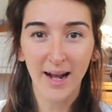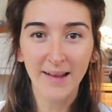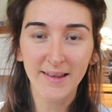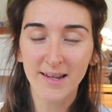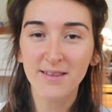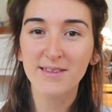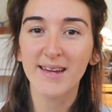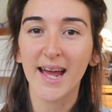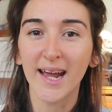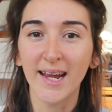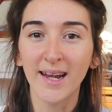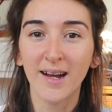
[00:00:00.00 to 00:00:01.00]
At the end of the
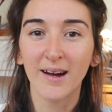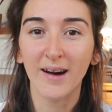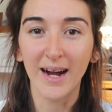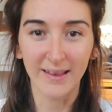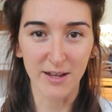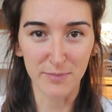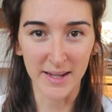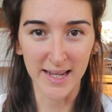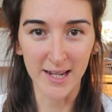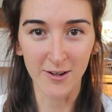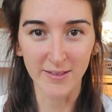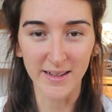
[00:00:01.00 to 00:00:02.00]
day, I love
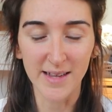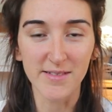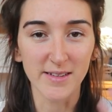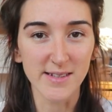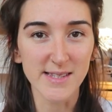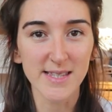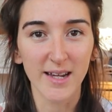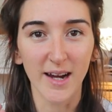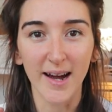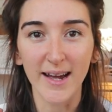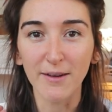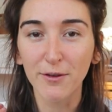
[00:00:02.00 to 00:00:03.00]
being here in the Netherlands.
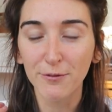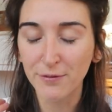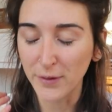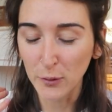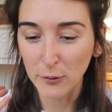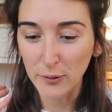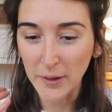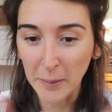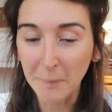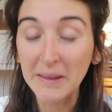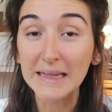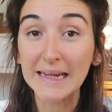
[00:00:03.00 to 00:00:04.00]
I feel
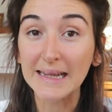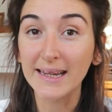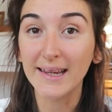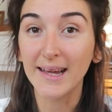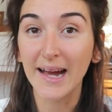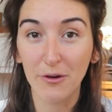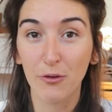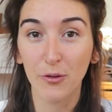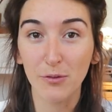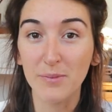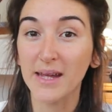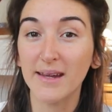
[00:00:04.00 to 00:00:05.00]
completely at
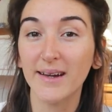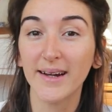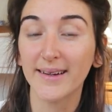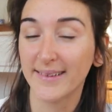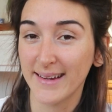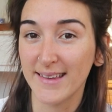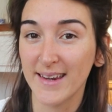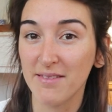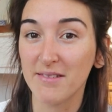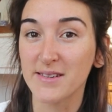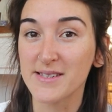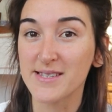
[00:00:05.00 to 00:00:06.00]
home here in the
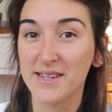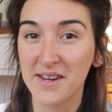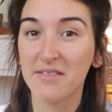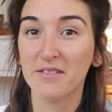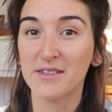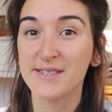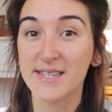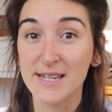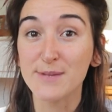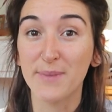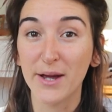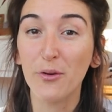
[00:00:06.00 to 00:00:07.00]
Netherlands. The Netherlands
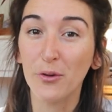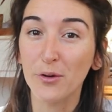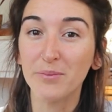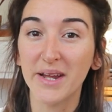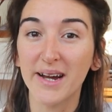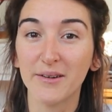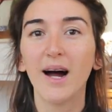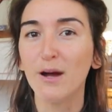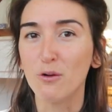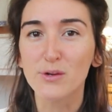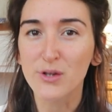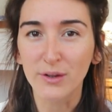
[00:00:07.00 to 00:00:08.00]
is my home now.
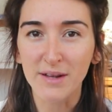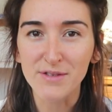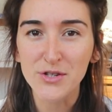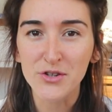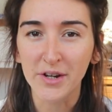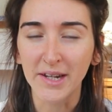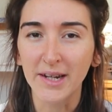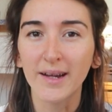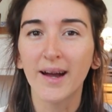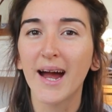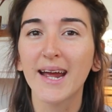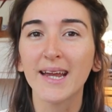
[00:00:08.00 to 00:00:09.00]
I also love Australia.
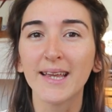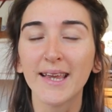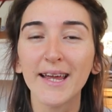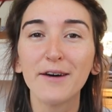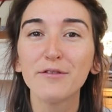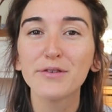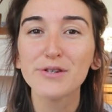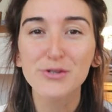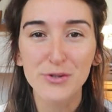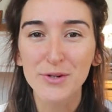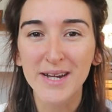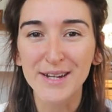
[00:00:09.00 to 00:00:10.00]
I can love
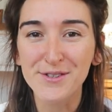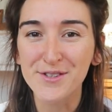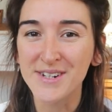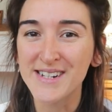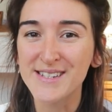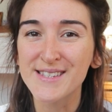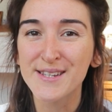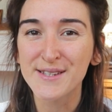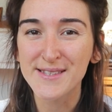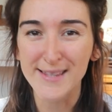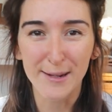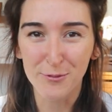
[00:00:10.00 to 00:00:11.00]
two countries
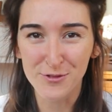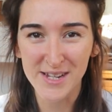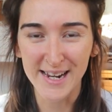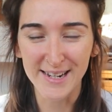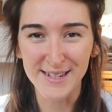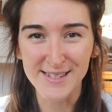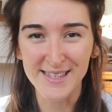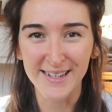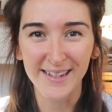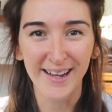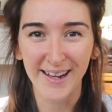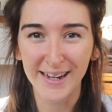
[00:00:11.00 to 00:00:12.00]

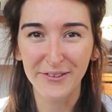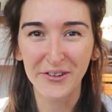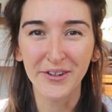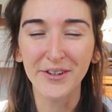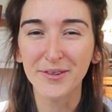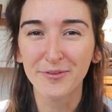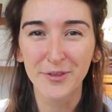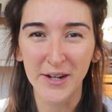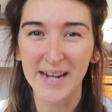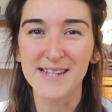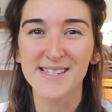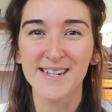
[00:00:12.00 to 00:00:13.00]
simultaneously. I know,
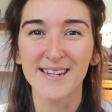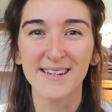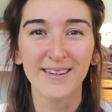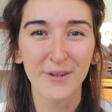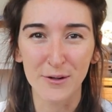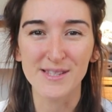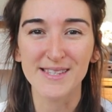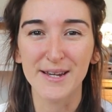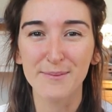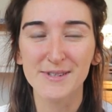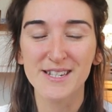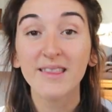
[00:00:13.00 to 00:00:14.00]
crazy
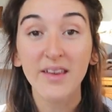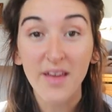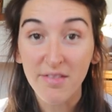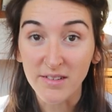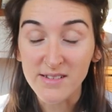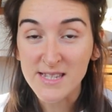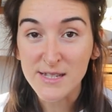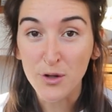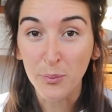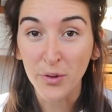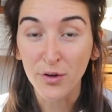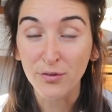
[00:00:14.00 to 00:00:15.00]
concept. The Netherlands is
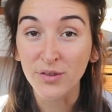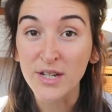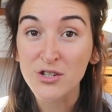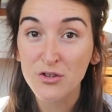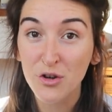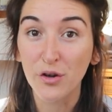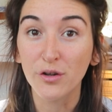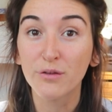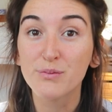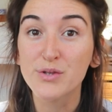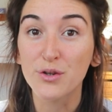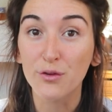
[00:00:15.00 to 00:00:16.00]
not perfect,
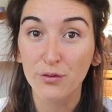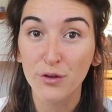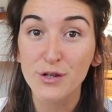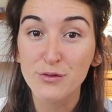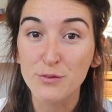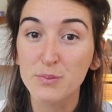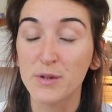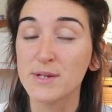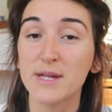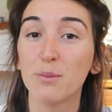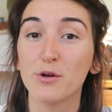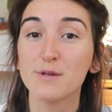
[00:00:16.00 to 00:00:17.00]
no. So the first
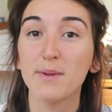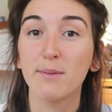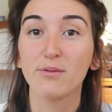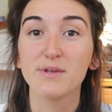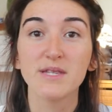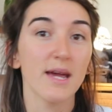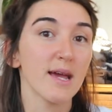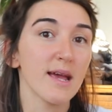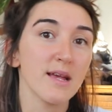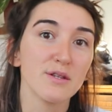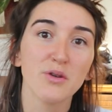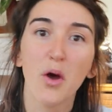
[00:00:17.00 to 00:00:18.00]
response that most people say
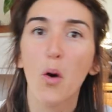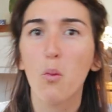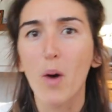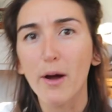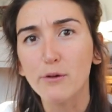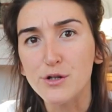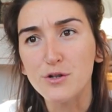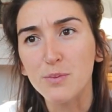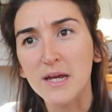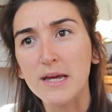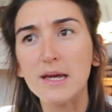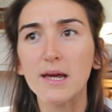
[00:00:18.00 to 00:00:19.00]
is, why would you
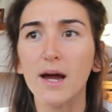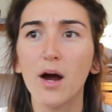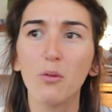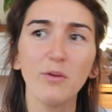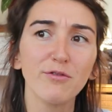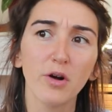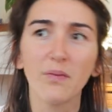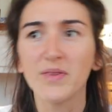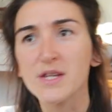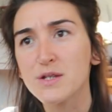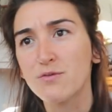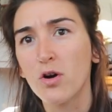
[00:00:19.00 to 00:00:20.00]
be here? We've got
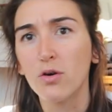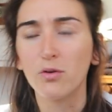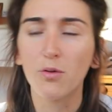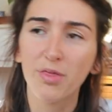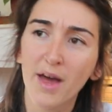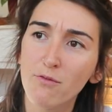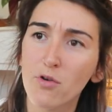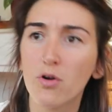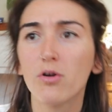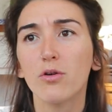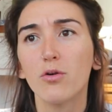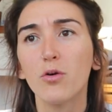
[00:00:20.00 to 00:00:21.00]
this wrong or that
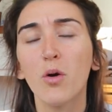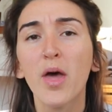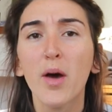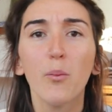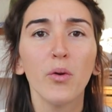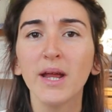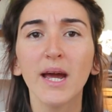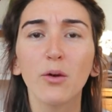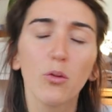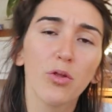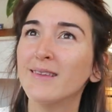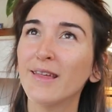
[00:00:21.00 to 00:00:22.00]
wrong, or pointing
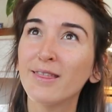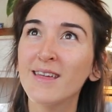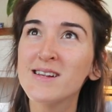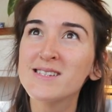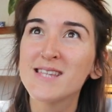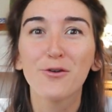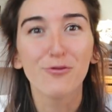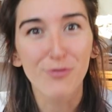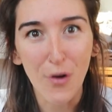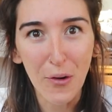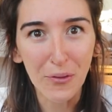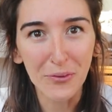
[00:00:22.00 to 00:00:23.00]
out all of the things that are
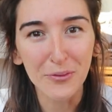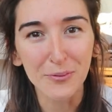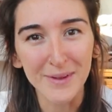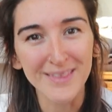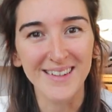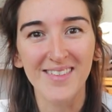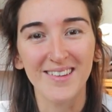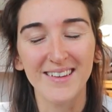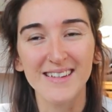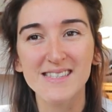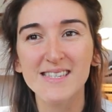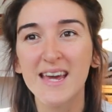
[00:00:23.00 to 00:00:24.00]
wrong with the
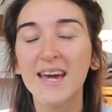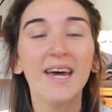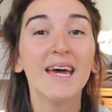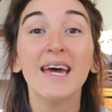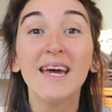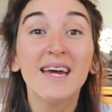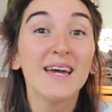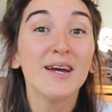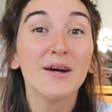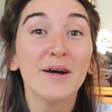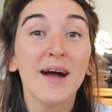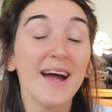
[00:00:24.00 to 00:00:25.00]
Netherlands.
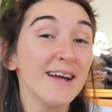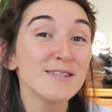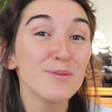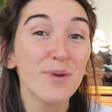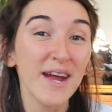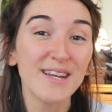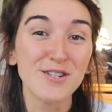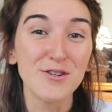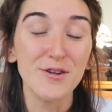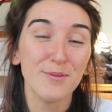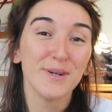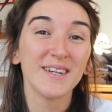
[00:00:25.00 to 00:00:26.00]
Hate to break it
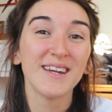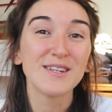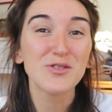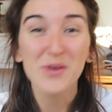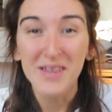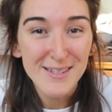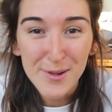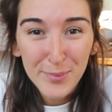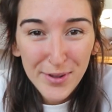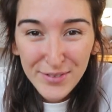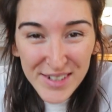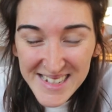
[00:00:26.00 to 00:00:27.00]
to but Australia's not
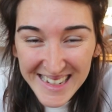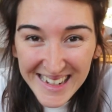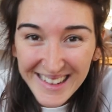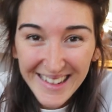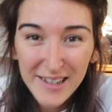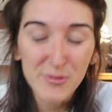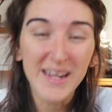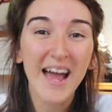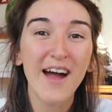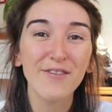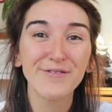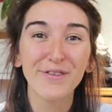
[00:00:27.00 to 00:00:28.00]
perfect either. We
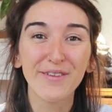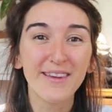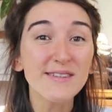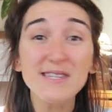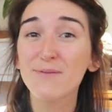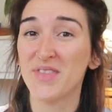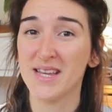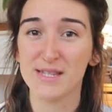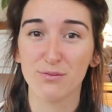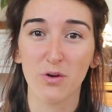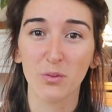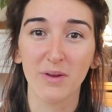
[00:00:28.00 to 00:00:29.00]
have lots of
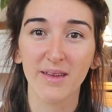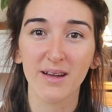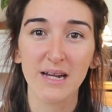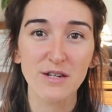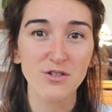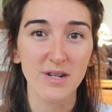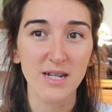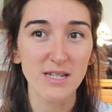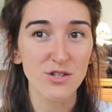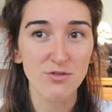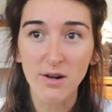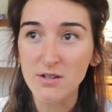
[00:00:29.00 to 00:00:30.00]
things wrong with the country,
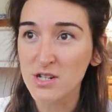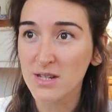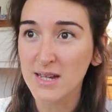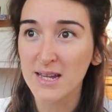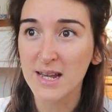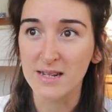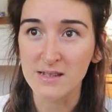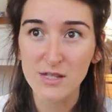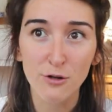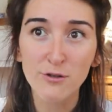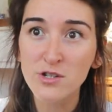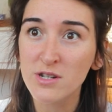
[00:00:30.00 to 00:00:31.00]
structurally and
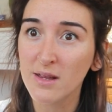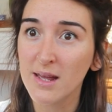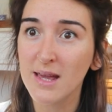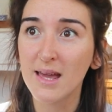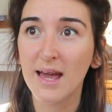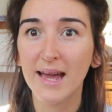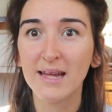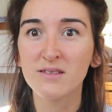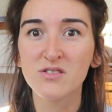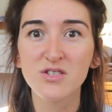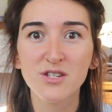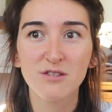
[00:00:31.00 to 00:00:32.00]
socially,
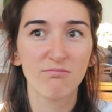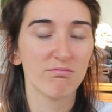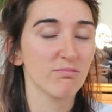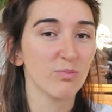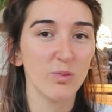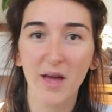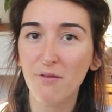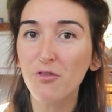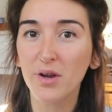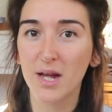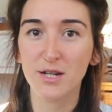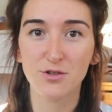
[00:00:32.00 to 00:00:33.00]
and
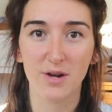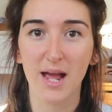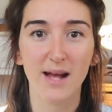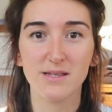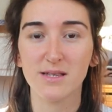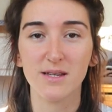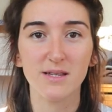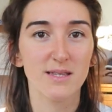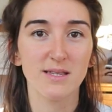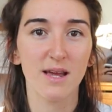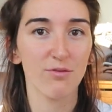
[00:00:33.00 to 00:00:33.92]
every country has this.